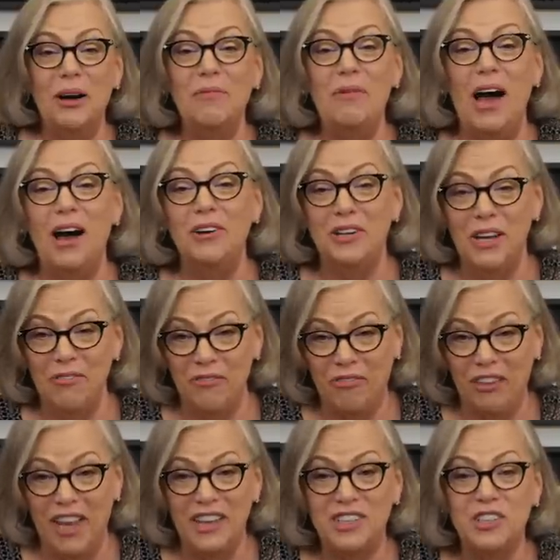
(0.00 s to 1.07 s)
about
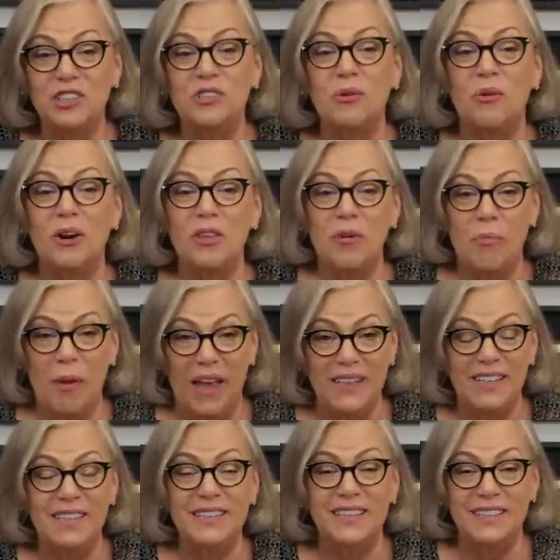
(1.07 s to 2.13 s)
inflation or the pending